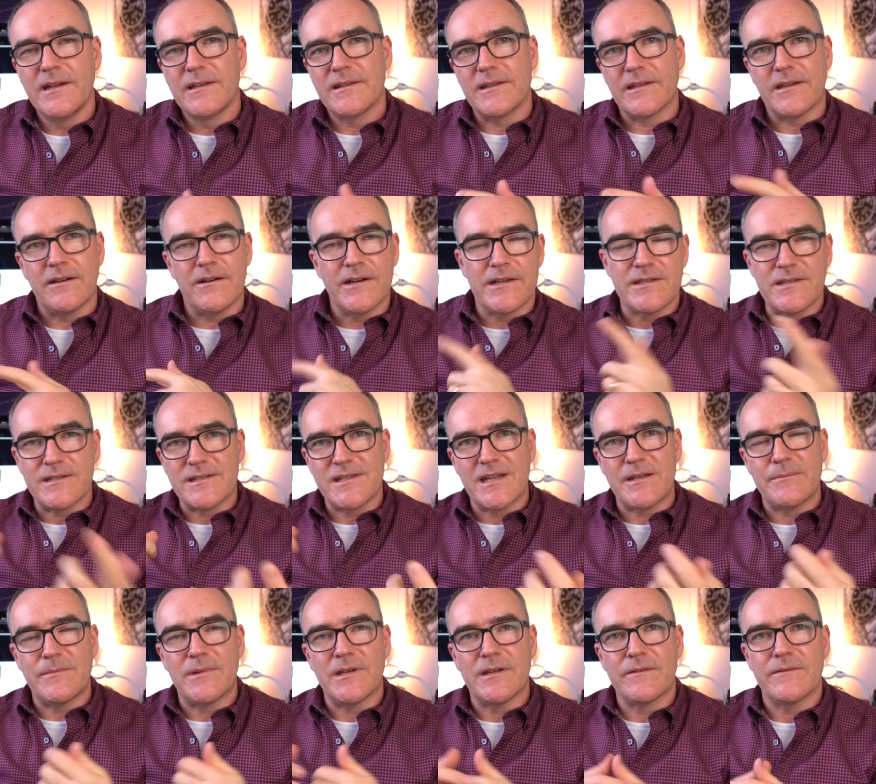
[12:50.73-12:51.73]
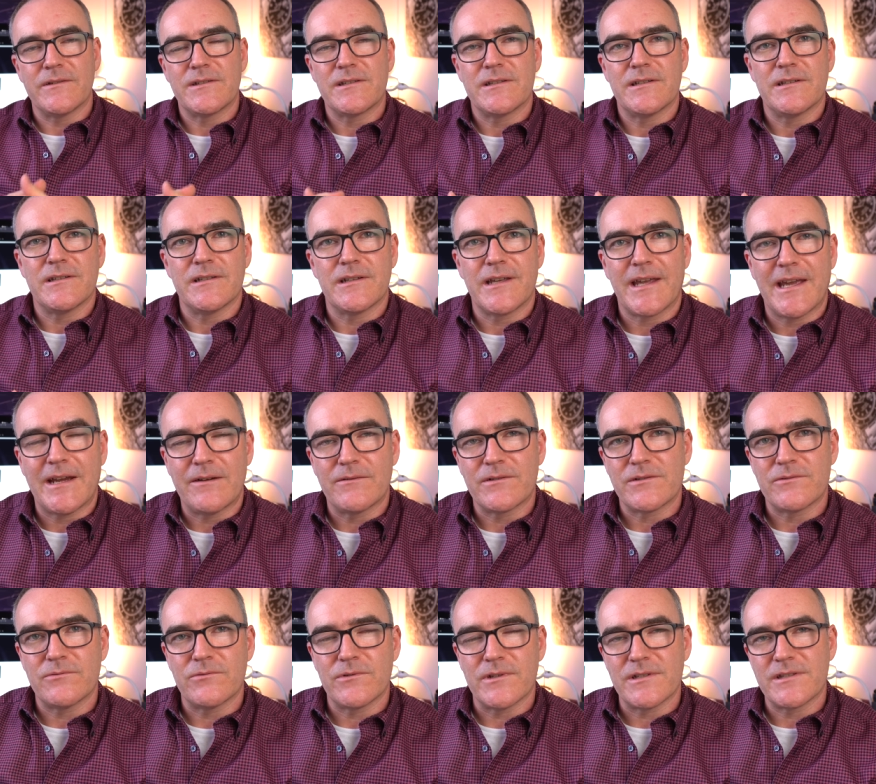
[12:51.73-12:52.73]
The guy used to take me over to the
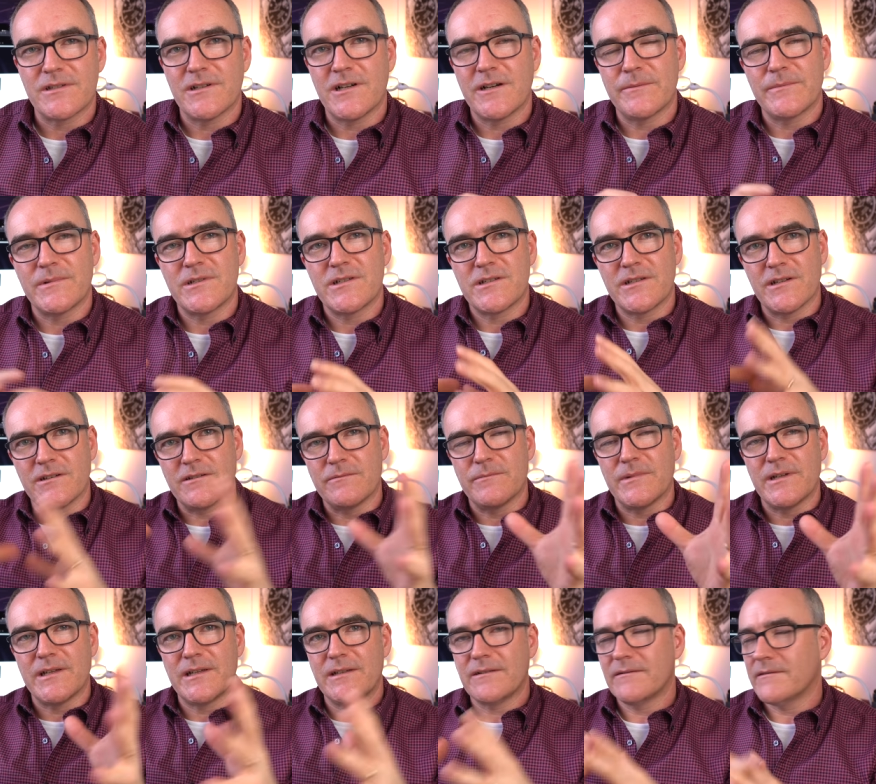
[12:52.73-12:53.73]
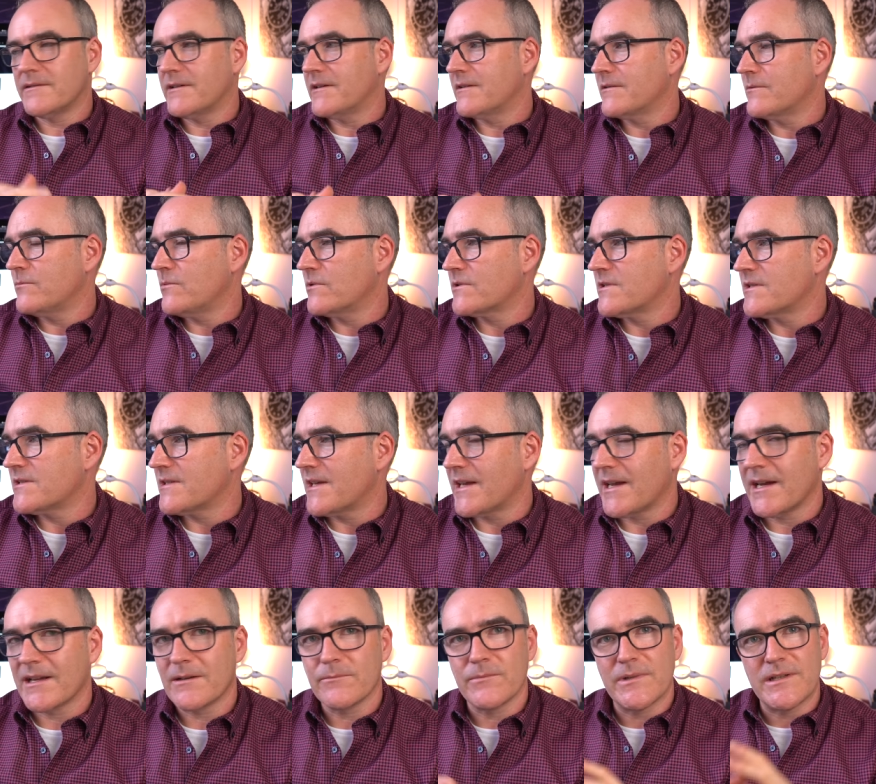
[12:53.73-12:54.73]
counter all the time and show me you know, the watches they
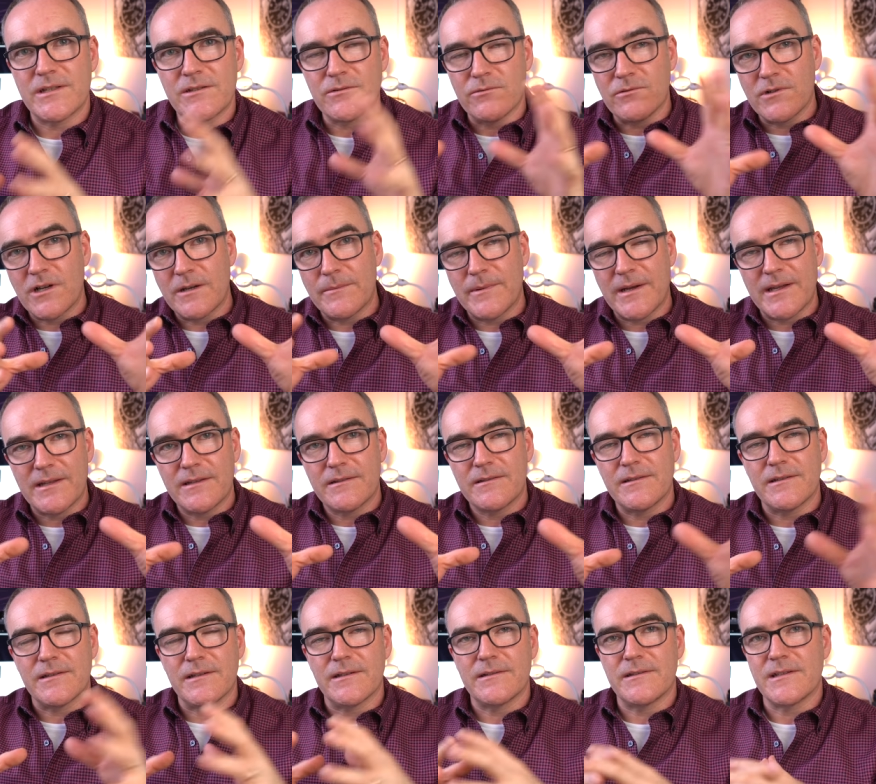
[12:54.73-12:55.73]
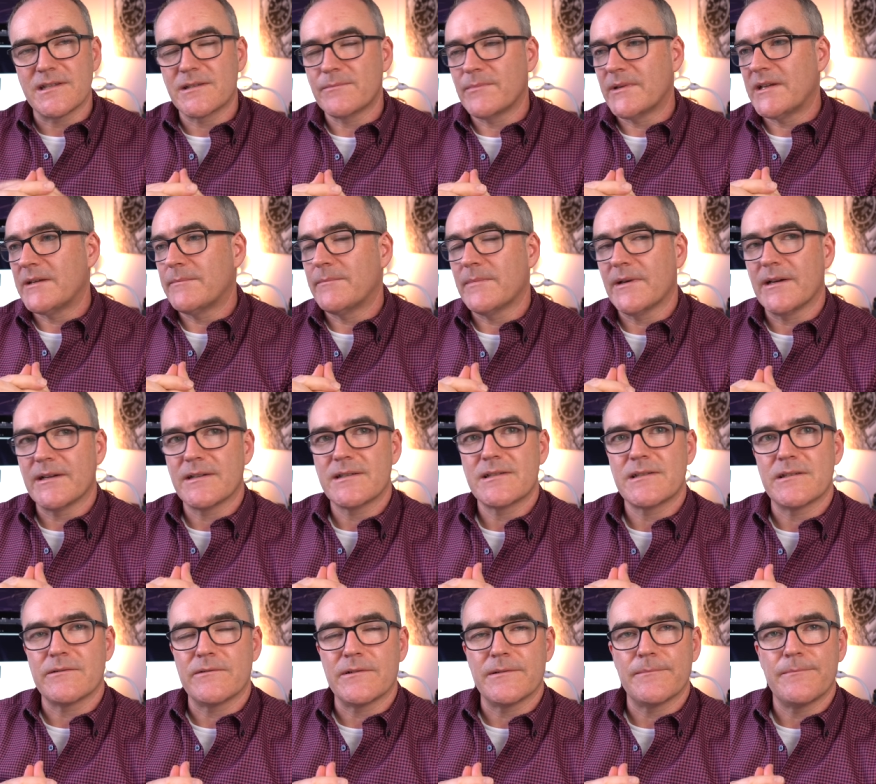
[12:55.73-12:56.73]
had, and we talk about the the
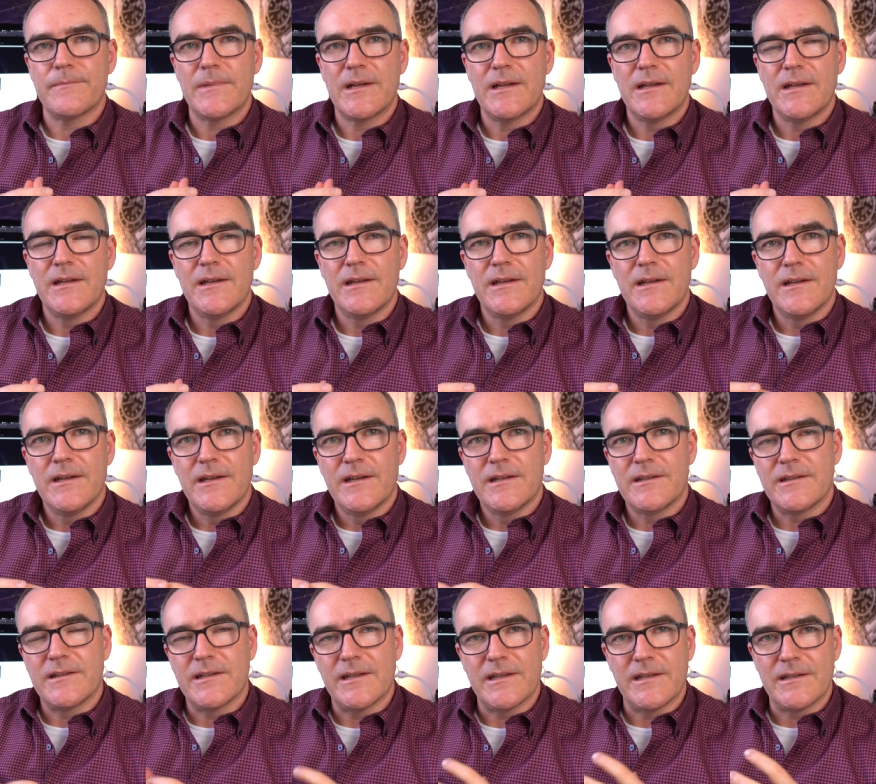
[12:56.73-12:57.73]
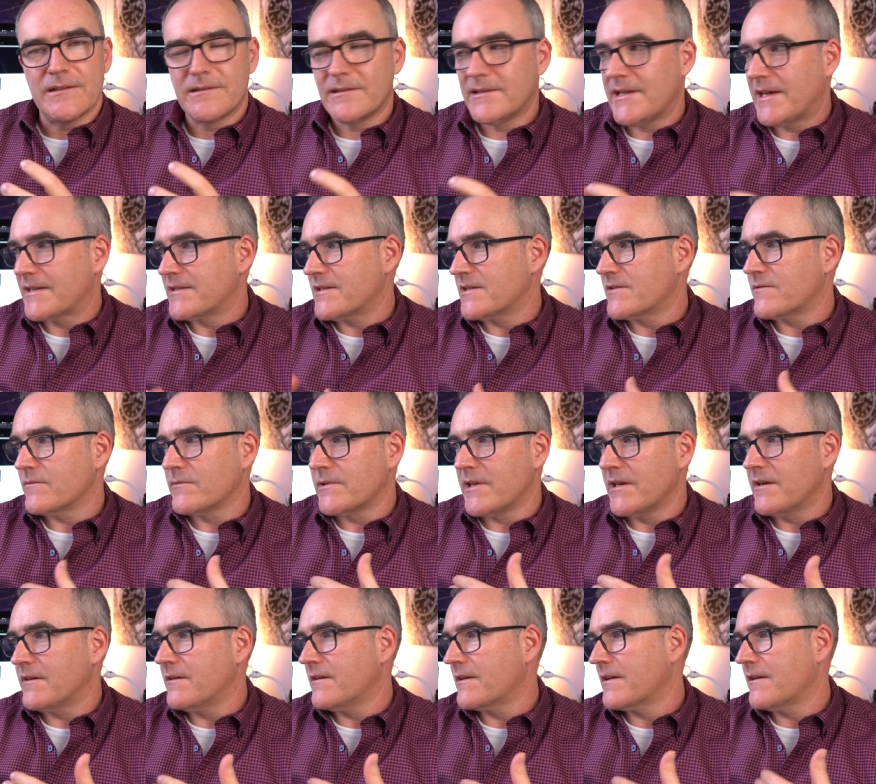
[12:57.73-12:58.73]
Speedmaster and the letters from
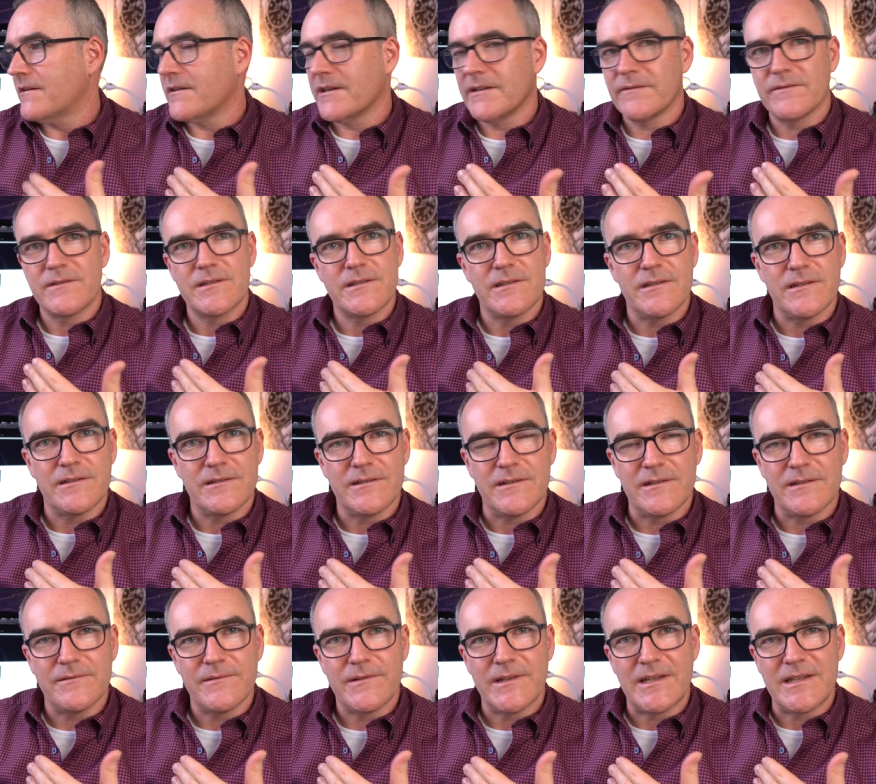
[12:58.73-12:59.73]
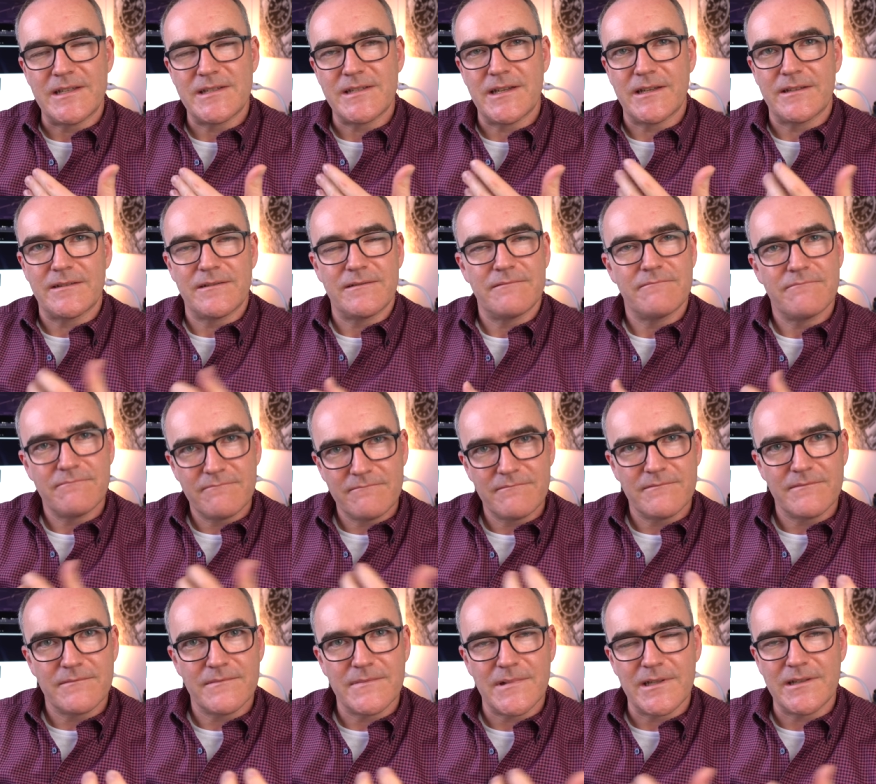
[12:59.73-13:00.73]
the archives that that he said
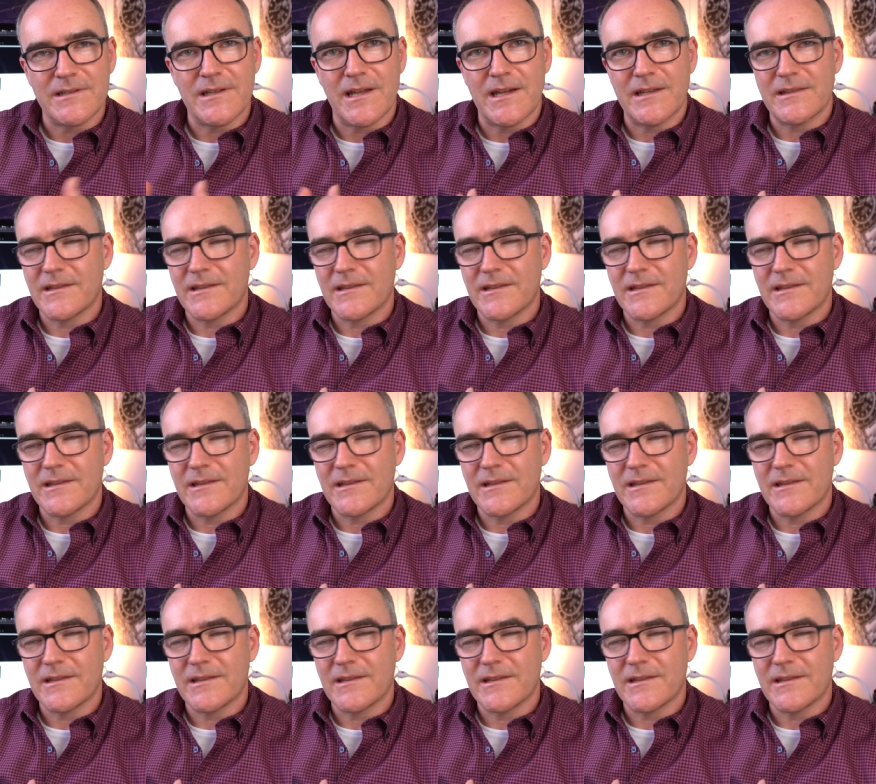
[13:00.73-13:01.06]
that they,